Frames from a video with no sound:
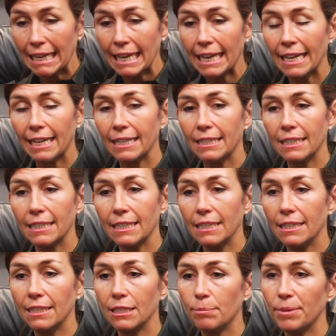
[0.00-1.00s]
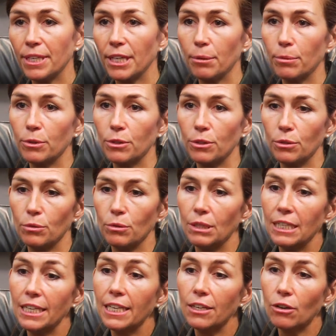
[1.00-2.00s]
and he has been able to
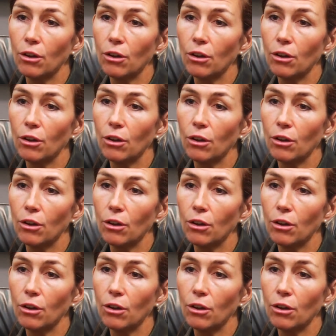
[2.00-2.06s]
lead